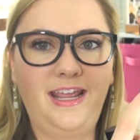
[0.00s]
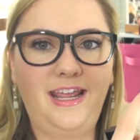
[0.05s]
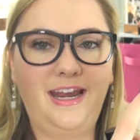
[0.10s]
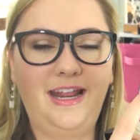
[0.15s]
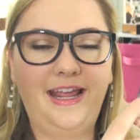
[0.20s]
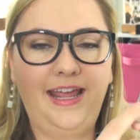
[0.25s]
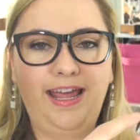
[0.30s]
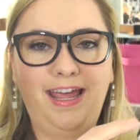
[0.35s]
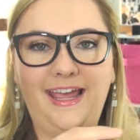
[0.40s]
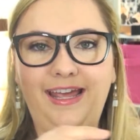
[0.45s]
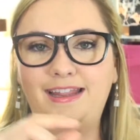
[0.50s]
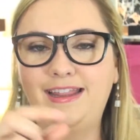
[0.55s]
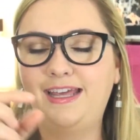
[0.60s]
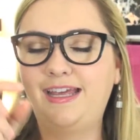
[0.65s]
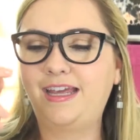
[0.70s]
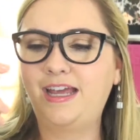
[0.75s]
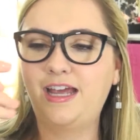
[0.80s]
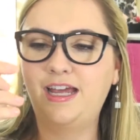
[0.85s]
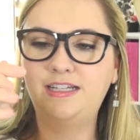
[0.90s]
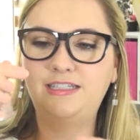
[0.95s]
and I had
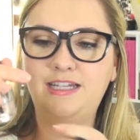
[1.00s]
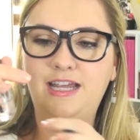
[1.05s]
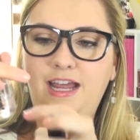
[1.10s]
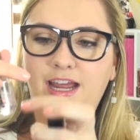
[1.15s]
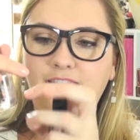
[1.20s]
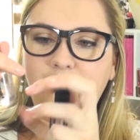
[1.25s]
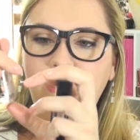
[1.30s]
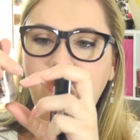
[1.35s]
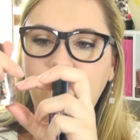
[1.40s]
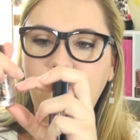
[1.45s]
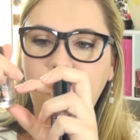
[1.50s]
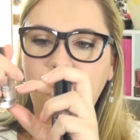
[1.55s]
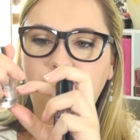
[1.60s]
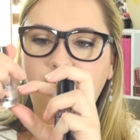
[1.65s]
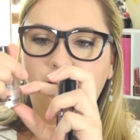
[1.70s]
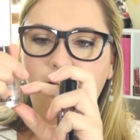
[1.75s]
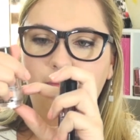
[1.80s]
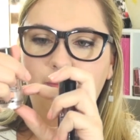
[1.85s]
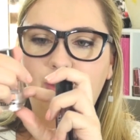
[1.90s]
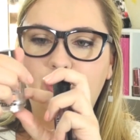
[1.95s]
like a tiny
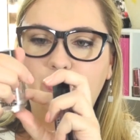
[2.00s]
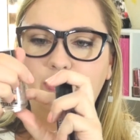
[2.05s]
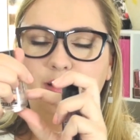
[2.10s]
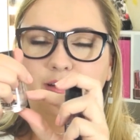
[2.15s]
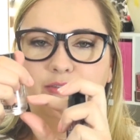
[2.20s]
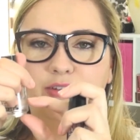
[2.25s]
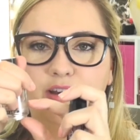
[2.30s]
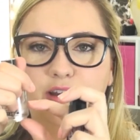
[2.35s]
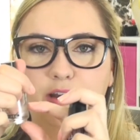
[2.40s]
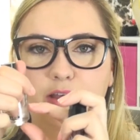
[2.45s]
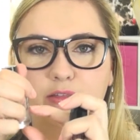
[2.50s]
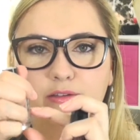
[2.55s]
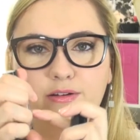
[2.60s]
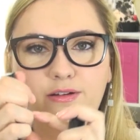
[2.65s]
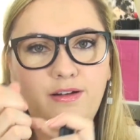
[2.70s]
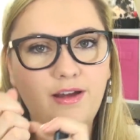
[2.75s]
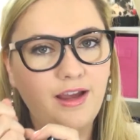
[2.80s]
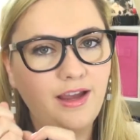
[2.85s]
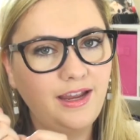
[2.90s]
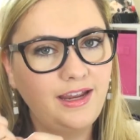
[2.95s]
little amount of
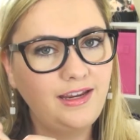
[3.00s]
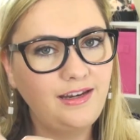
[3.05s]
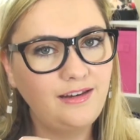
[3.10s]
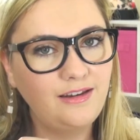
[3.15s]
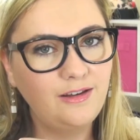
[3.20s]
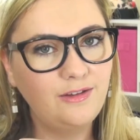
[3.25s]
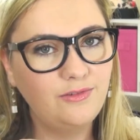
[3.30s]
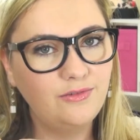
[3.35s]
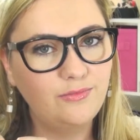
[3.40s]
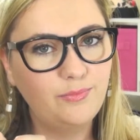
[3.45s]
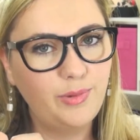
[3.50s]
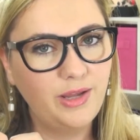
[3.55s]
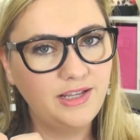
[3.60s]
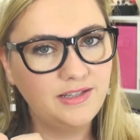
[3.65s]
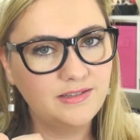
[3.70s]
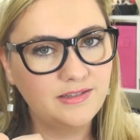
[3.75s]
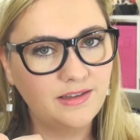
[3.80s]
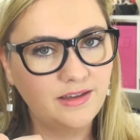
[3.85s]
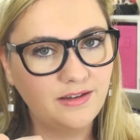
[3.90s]
another kind of base